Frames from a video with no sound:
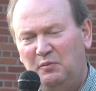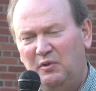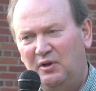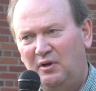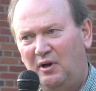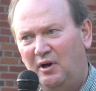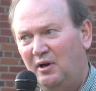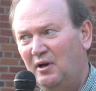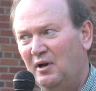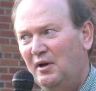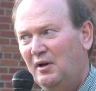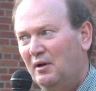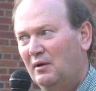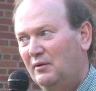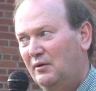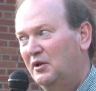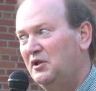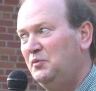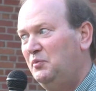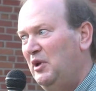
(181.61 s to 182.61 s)
manure,
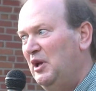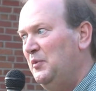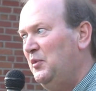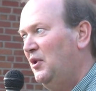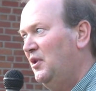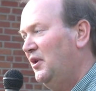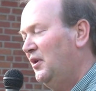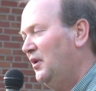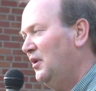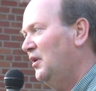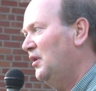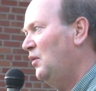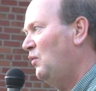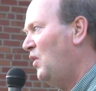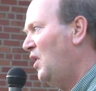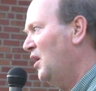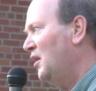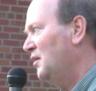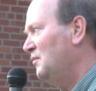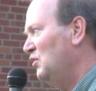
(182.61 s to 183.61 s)
there's people that are going to
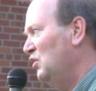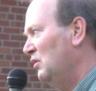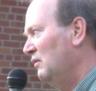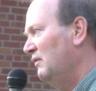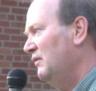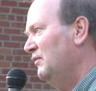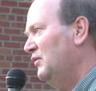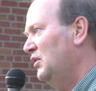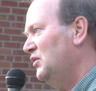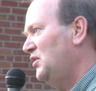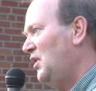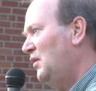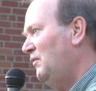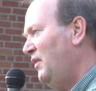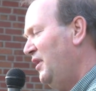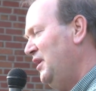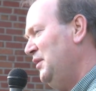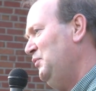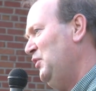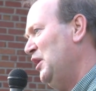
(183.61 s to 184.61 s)
want to move. There's
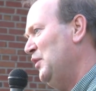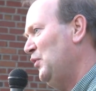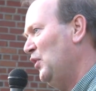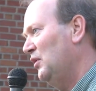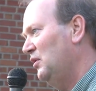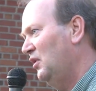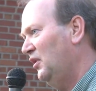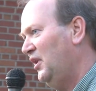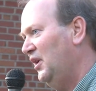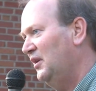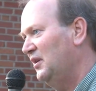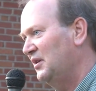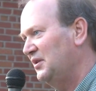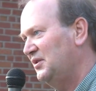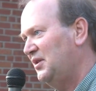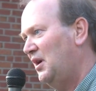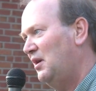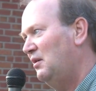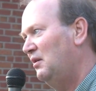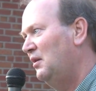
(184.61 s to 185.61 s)
already people looking to
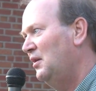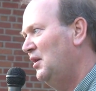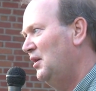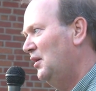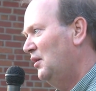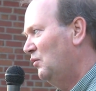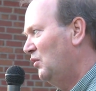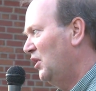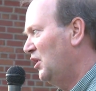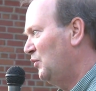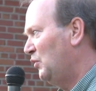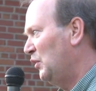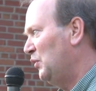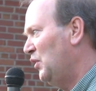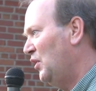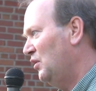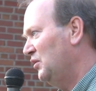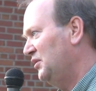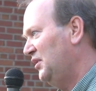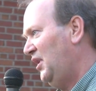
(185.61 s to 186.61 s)
sell where the
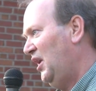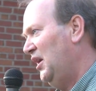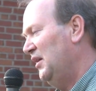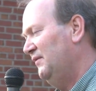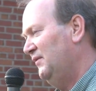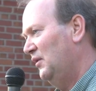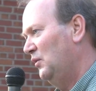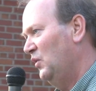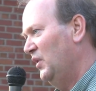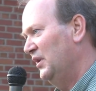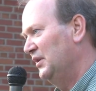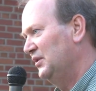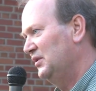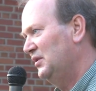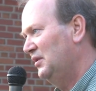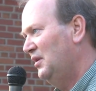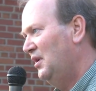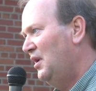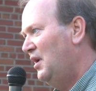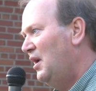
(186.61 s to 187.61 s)
proposed CAFO is.
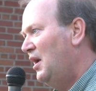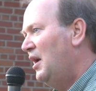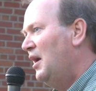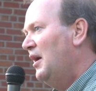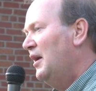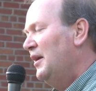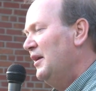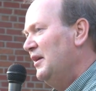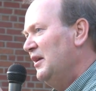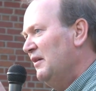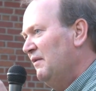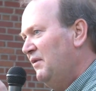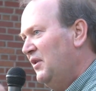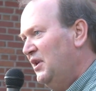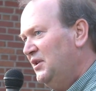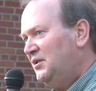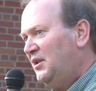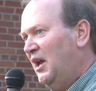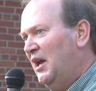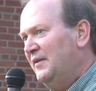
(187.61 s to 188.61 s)
If
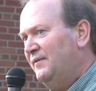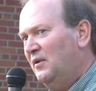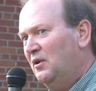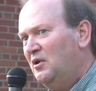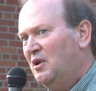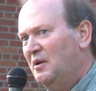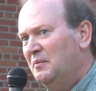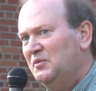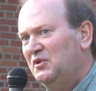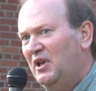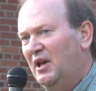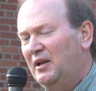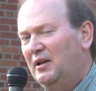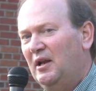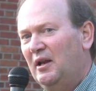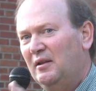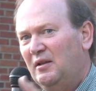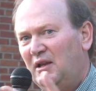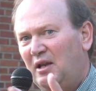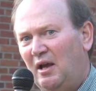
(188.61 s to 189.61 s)
this CAFO comes
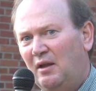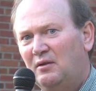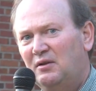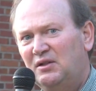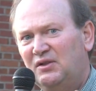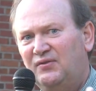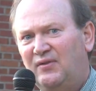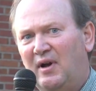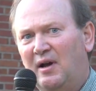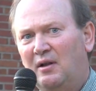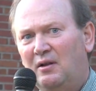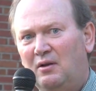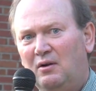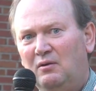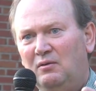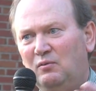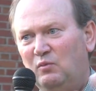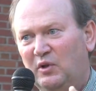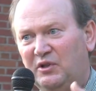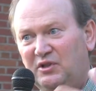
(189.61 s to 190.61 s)
in and the others
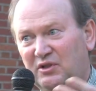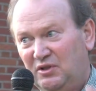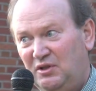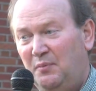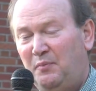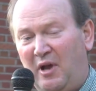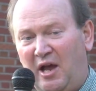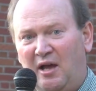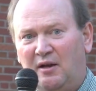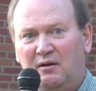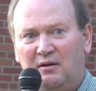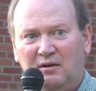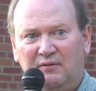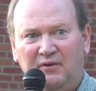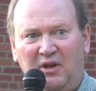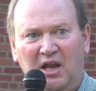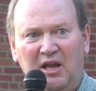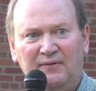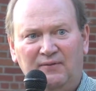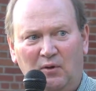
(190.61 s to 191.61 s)
follow, which is the pattern of
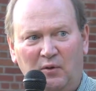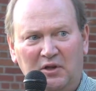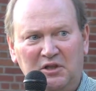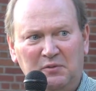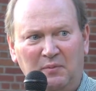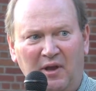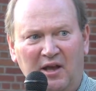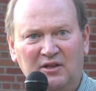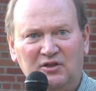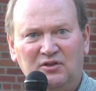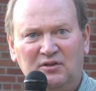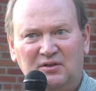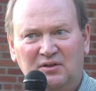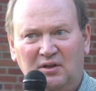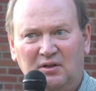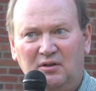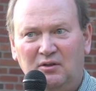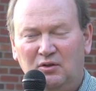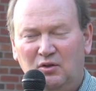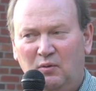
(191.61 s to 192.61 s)
CAFO expansions
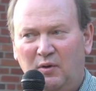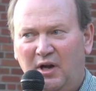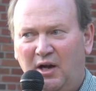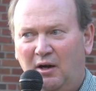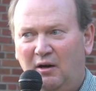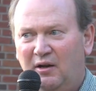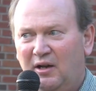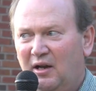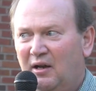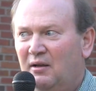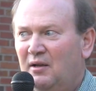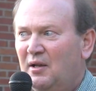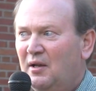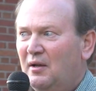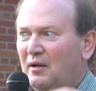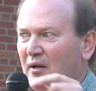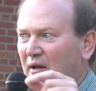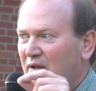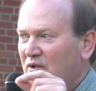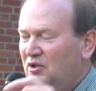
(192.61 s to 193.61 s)
in a new area,
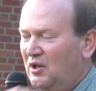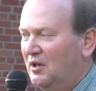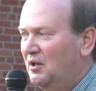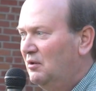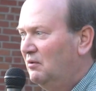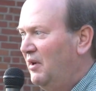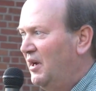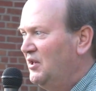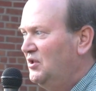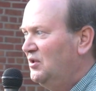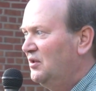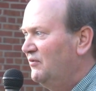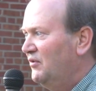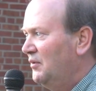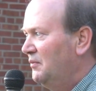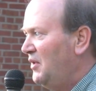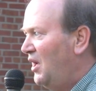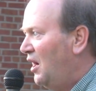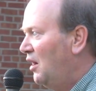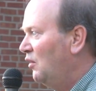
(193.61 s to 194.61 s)
a generation
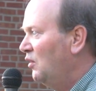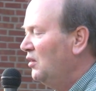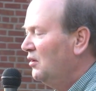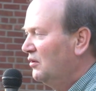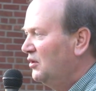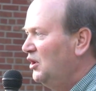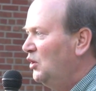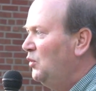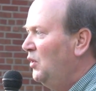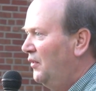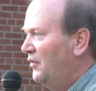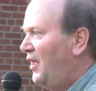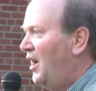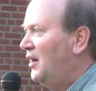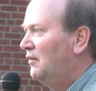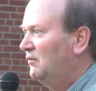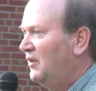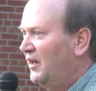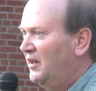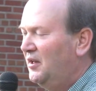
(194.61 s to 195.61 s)
from now, you will
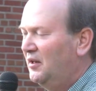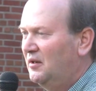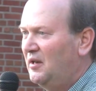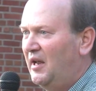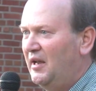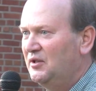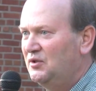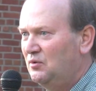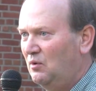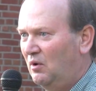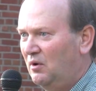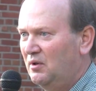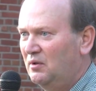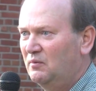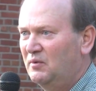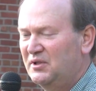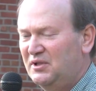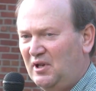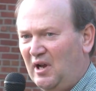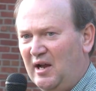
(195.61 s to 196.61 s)
not recognize
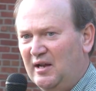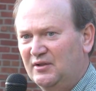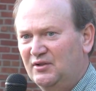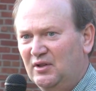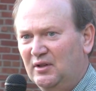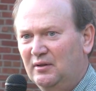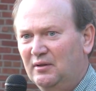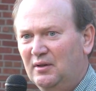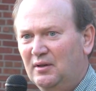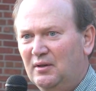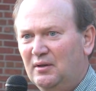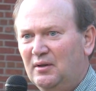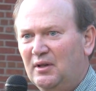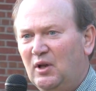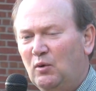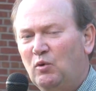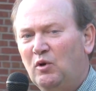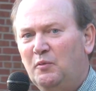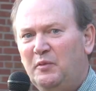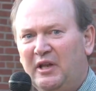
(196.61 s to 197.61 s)
northern Wisconsin.
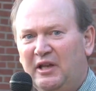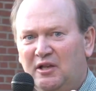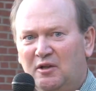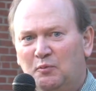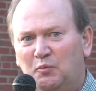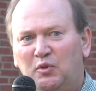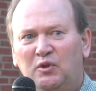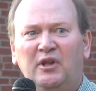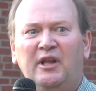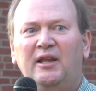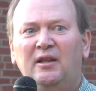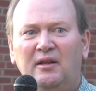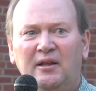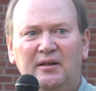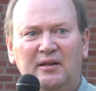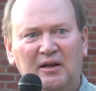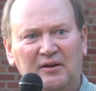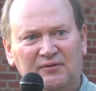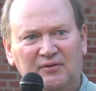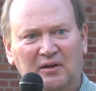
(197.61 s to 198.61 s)
It will be completely
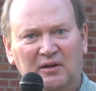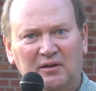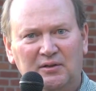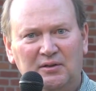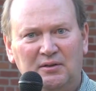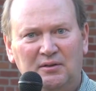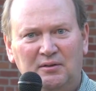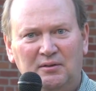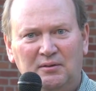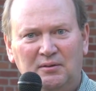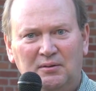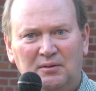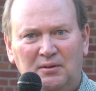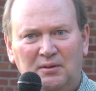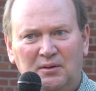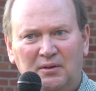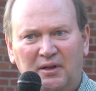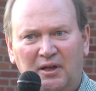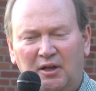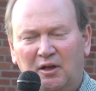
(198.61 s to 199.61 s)
different.
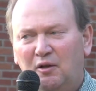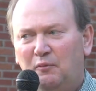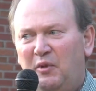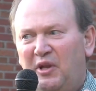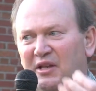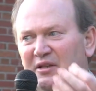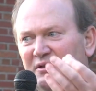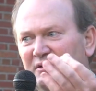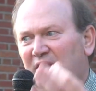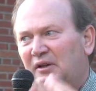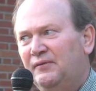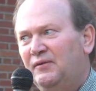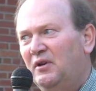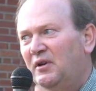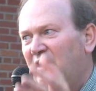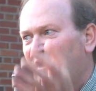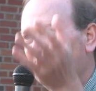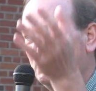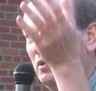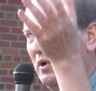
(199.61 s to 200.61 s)
It'll be as
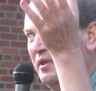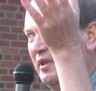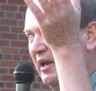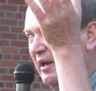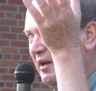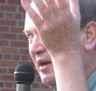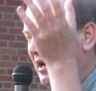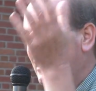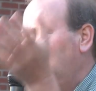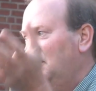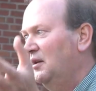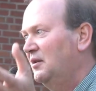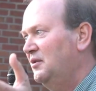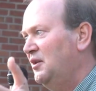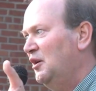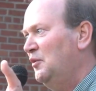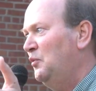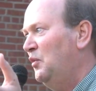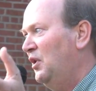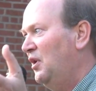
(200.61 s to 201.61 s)
different as when they cut the
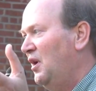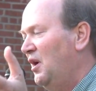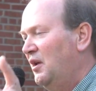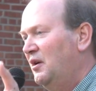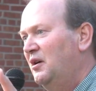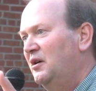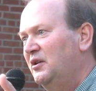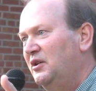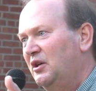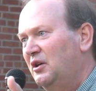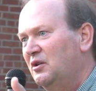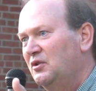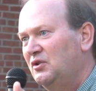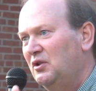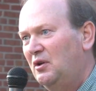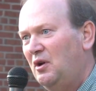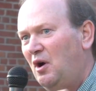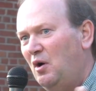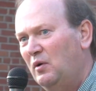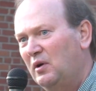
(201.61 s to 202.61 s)
timber 100 years
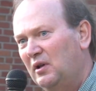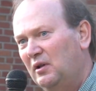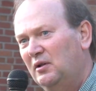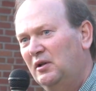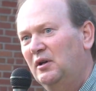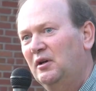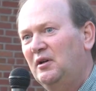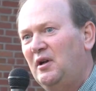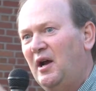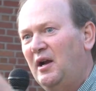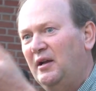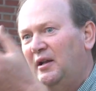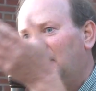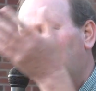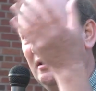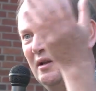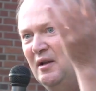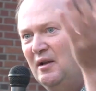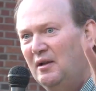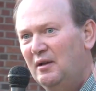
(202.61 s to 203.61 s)
ago and clear-cut
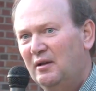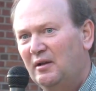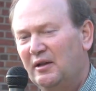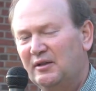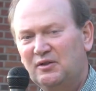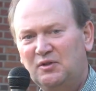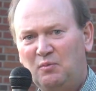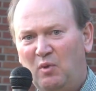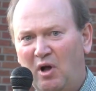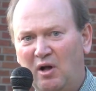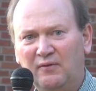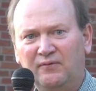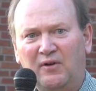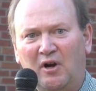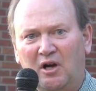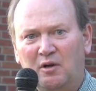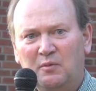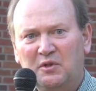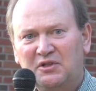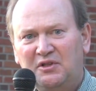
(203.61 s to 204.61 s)
it, and small
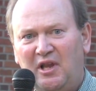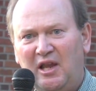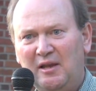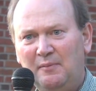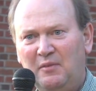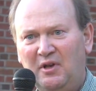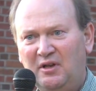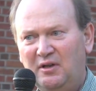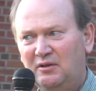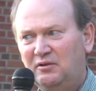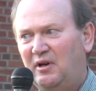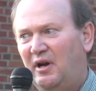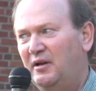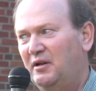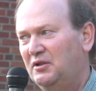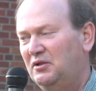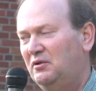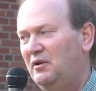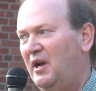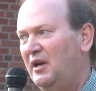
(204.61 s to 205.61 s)
farmers came in and
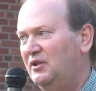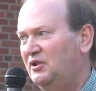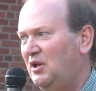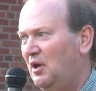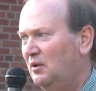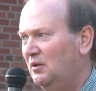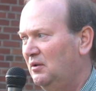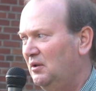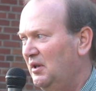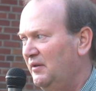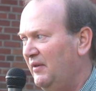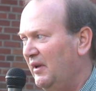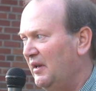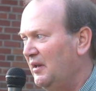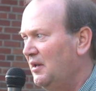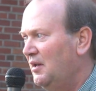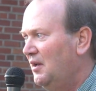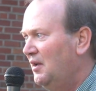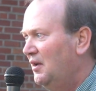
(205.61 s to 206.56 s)
tried to scratch out a living.